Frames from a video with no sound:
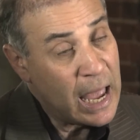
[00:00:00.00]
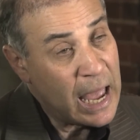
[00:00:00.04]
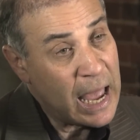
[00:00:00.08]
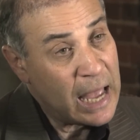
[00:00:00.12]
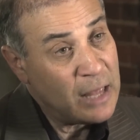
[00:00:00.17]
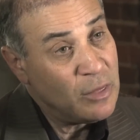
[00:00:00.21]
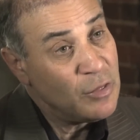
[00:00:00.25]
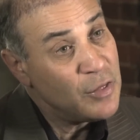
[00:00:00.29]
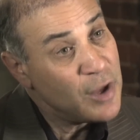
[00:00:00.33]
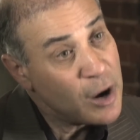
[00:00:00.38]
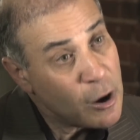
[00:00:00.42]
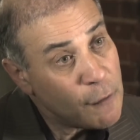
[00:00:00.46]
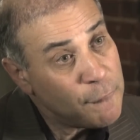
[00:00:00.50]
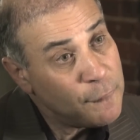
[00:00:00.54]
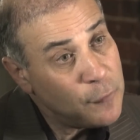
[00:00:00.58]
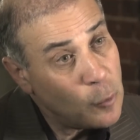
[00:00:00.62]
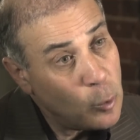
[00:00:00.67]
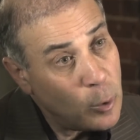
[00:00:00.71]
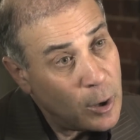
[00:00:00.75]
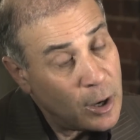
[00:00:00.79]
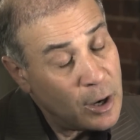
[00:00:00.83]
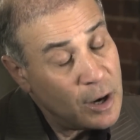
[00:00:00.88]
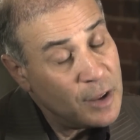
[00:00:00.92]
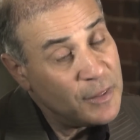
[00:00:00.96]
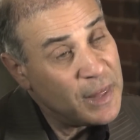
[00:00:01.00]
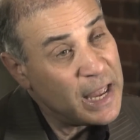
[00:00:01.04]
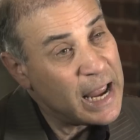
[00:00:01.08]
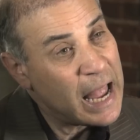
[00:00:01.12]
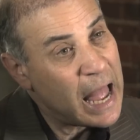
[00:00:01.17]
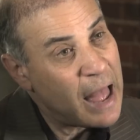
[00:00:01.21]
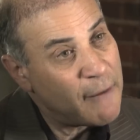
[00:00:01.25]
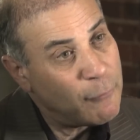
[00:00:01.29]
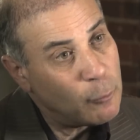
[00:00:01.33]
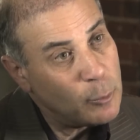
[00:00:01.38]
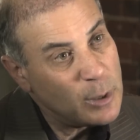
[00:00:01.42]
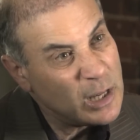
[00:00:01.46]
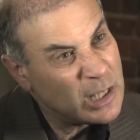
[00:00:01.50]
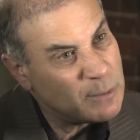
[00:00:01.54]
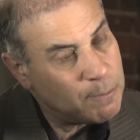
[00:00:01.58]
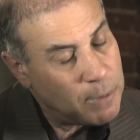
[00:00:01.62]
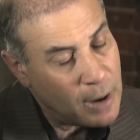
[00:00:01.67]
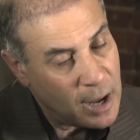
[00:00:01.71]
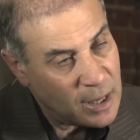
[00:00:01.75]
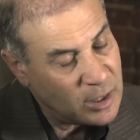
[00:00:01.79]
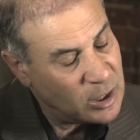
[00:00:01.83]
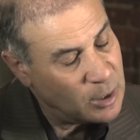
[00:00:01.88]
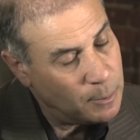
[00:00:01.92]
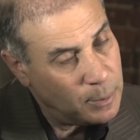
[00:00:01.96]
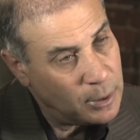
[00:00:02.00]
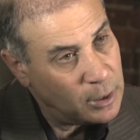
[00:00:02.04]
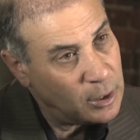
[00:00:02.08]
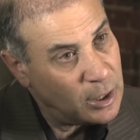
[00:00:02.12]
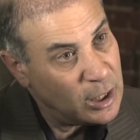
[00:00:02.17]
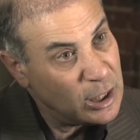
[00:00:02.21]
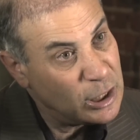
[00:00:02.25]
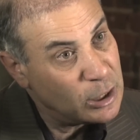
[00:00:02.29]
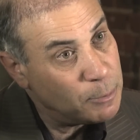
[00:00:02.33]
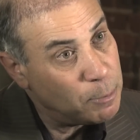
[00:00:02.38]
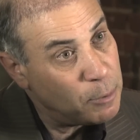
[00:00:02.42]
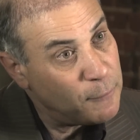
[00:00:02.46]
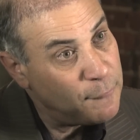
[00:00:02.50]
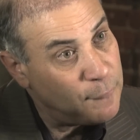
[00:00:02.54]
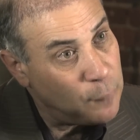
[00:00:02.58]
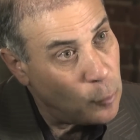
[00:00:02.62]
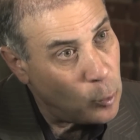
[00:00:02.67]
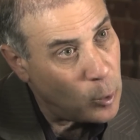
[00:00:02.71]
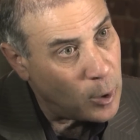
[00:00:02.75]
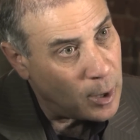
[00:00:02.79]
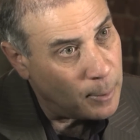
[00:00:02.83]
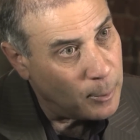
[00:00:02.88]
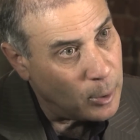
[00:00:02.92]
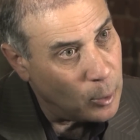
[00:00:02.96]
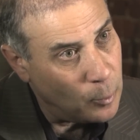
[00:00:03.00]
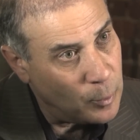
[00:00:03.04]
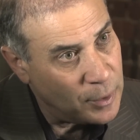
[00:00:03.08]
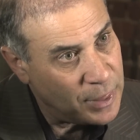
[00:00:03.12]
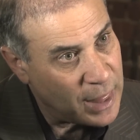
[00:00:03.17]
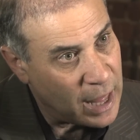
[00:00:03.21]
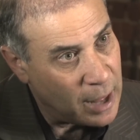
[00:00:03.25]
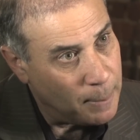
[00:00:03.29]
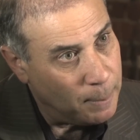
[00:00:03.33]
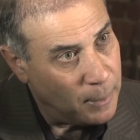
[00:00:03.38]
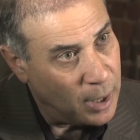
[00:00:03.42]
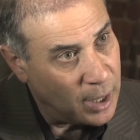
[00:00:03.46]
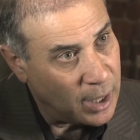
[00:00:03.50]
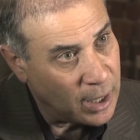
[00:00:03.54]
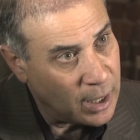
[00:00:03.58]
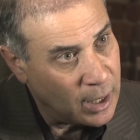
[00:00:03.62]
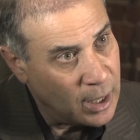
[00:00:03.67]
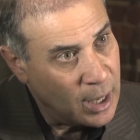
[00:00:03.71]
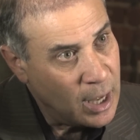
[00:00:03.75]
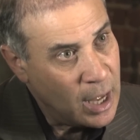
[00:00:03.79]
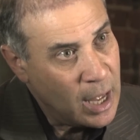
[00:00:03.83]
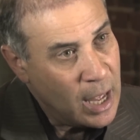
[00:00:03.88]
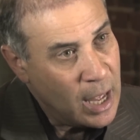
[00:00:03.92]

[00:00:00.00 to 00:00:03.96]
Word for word: and therefore they have a responsibility to perform with that money.